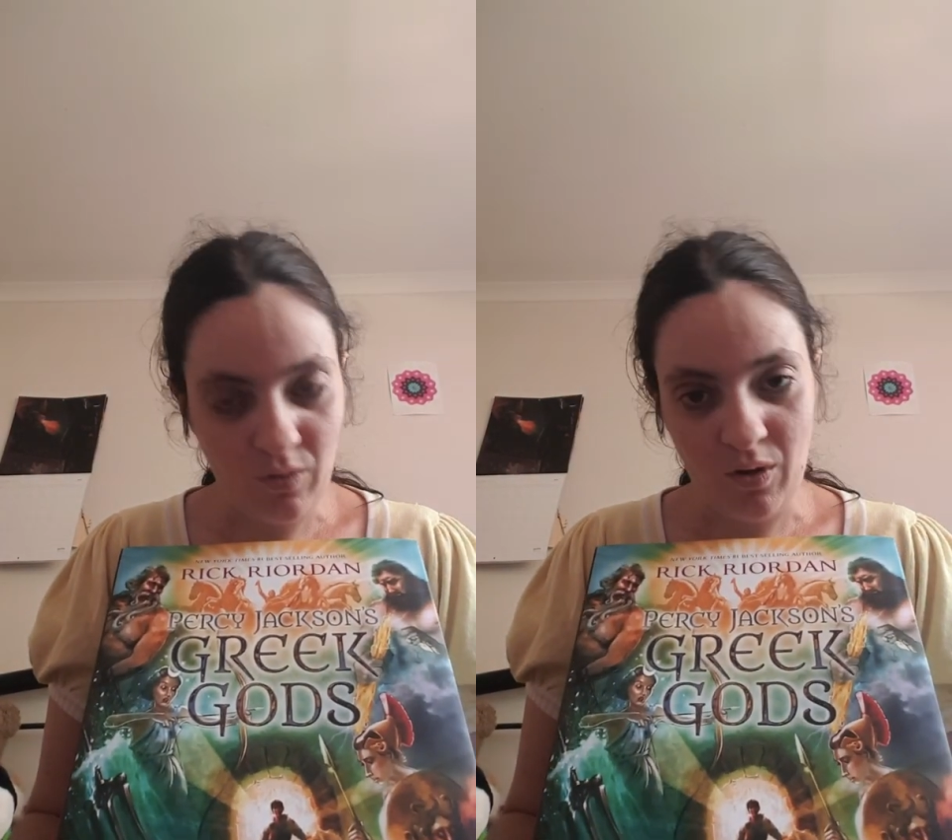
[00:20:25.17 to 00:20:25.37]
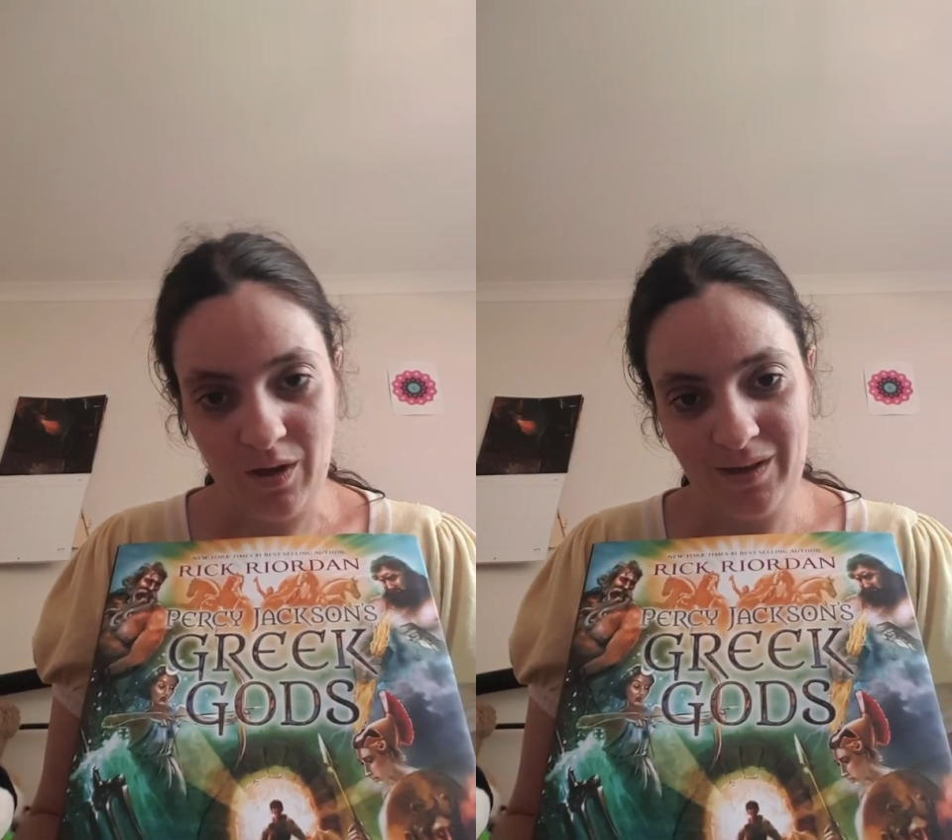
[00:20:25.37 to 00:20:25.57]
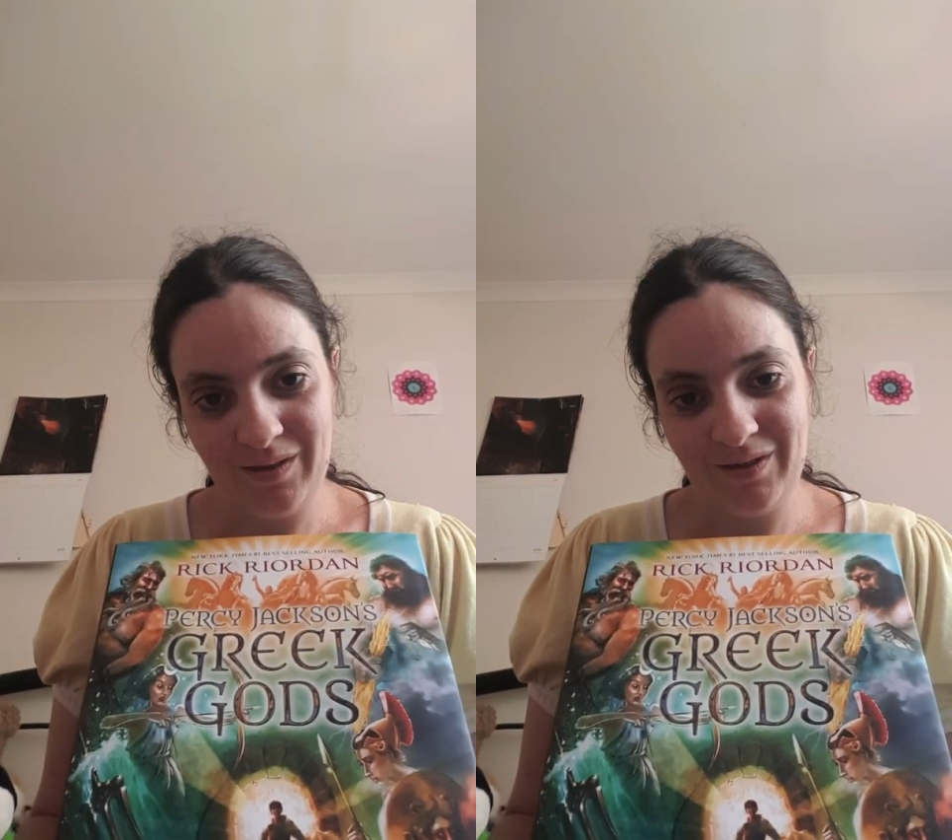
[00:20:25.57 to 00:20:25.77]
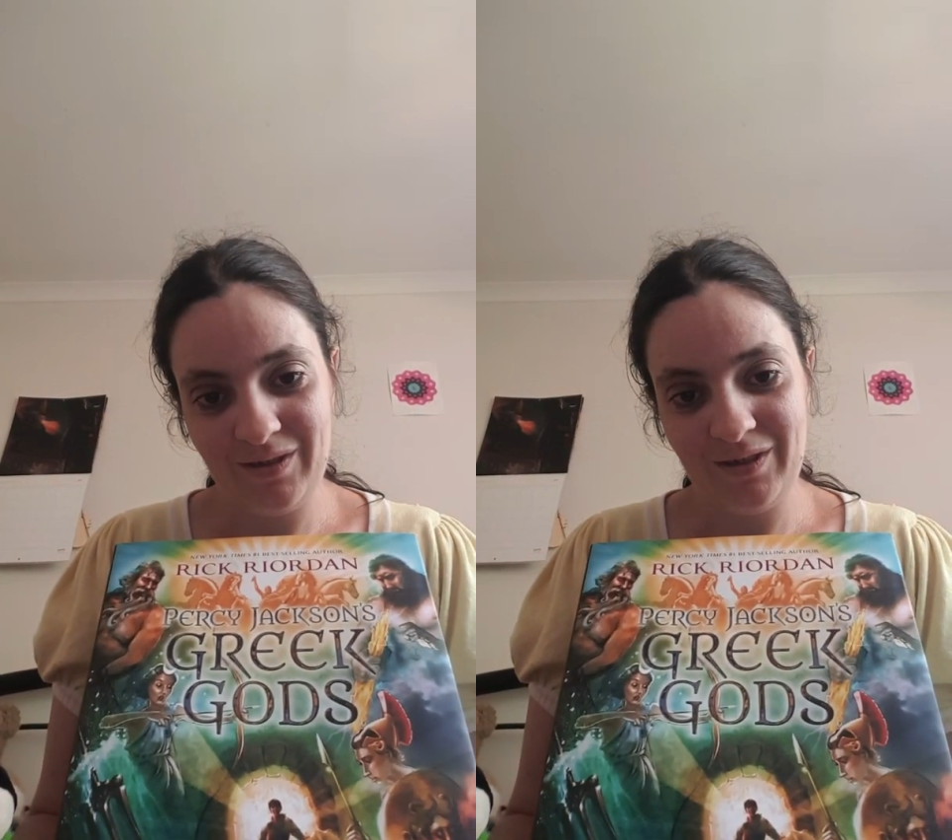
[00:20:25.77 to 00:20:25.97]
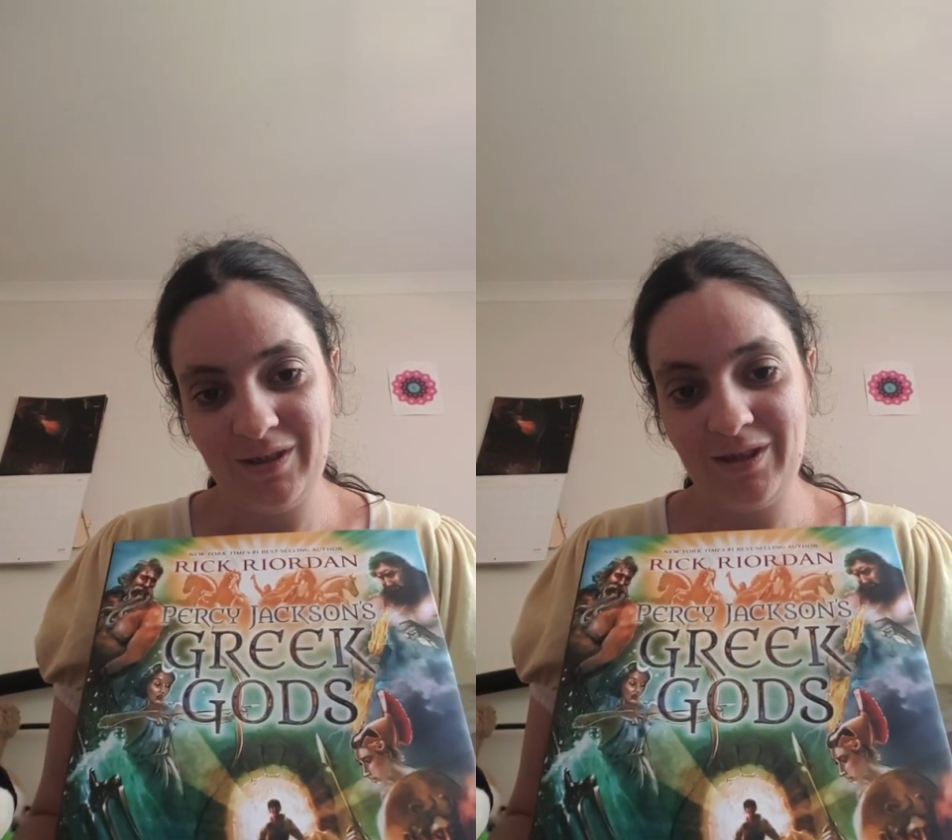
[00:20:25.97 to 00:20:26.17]
like
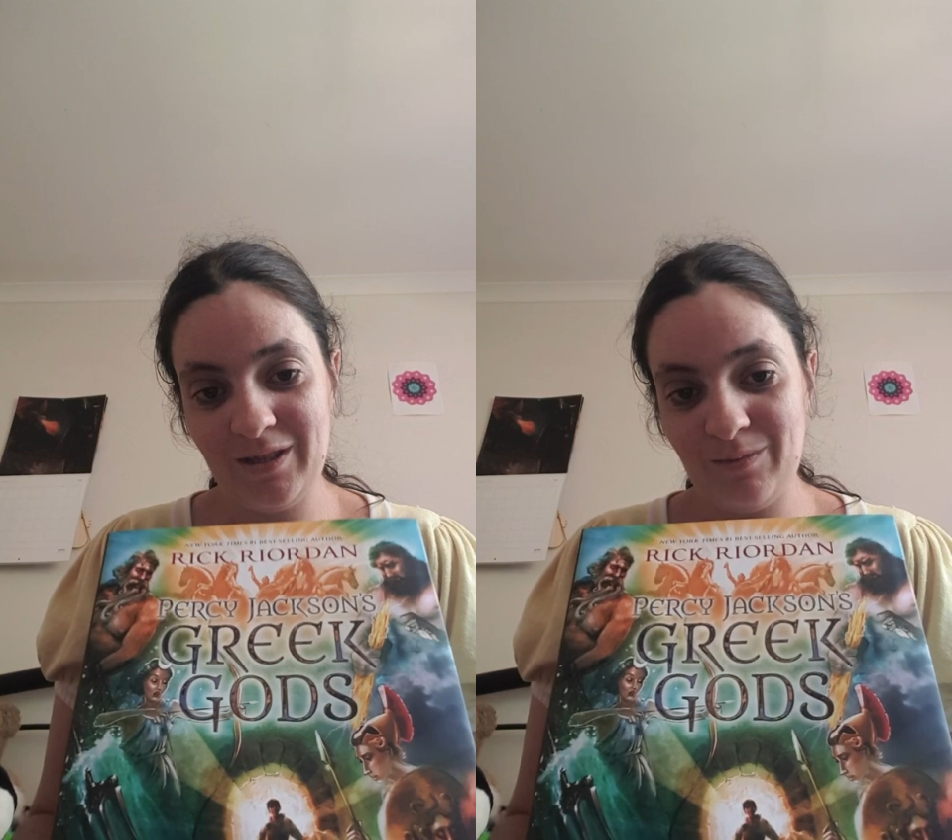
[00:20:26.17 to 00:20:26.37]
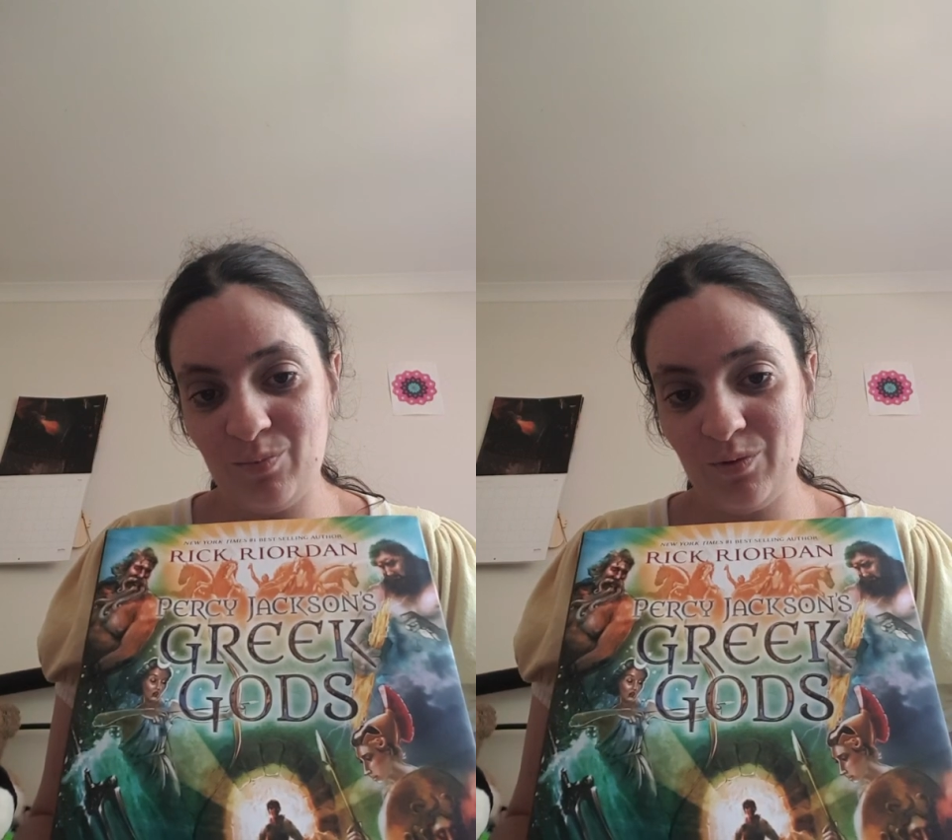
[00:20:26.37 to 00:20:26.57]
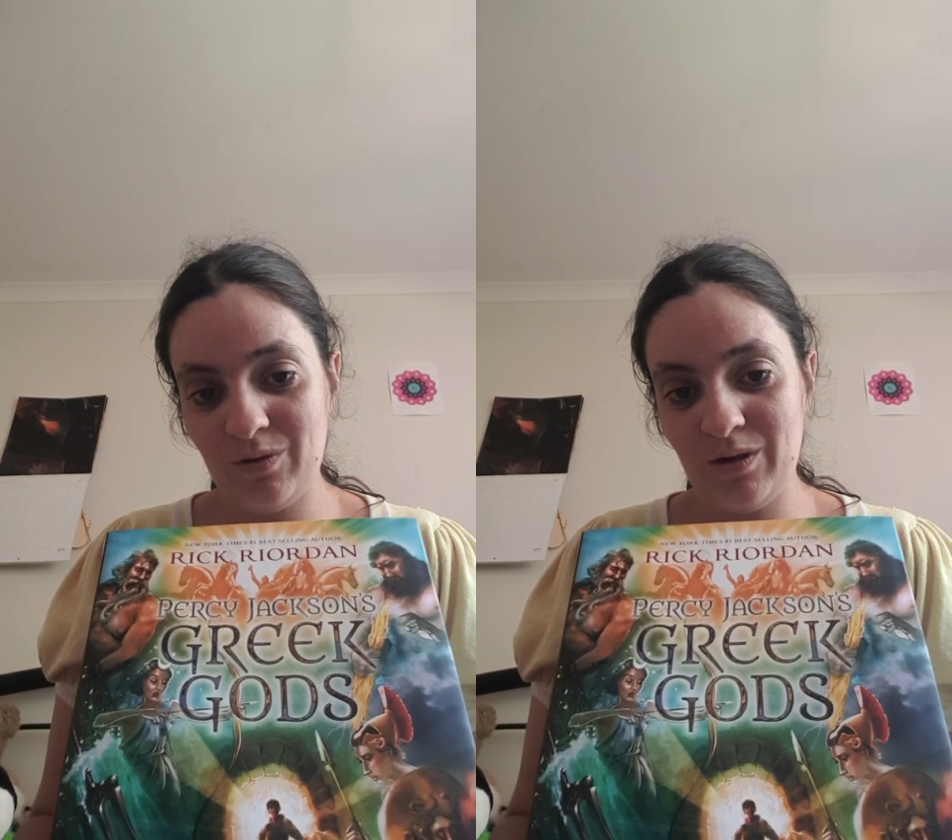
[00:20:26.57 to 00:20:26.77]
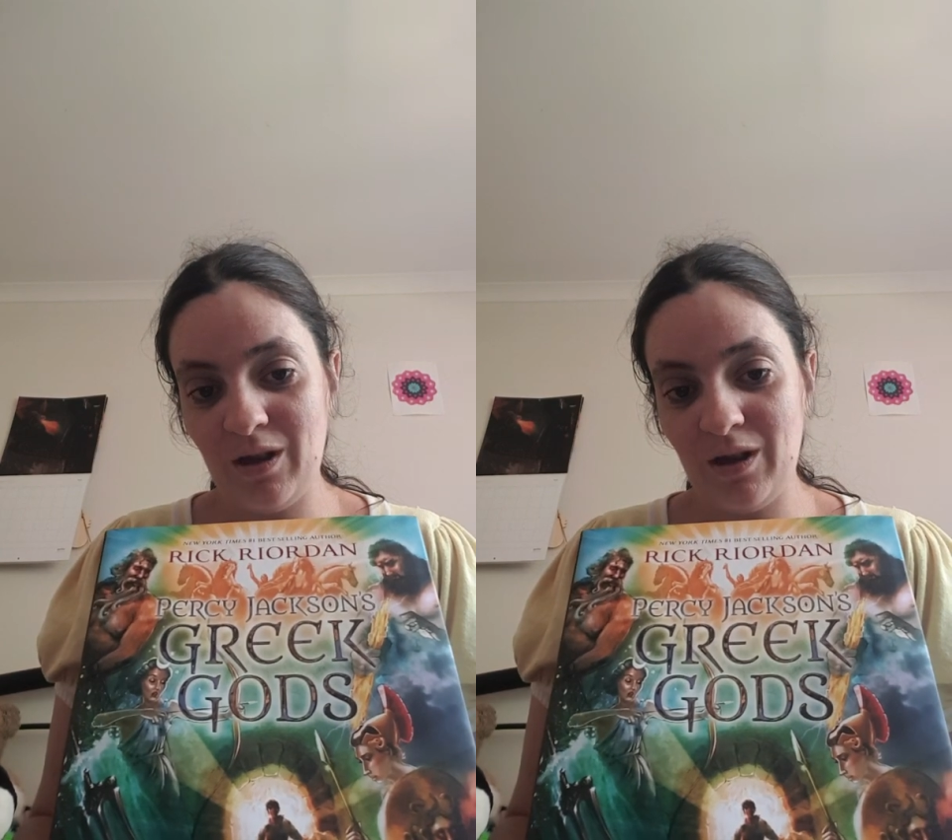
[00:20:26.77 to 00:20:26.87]
this book.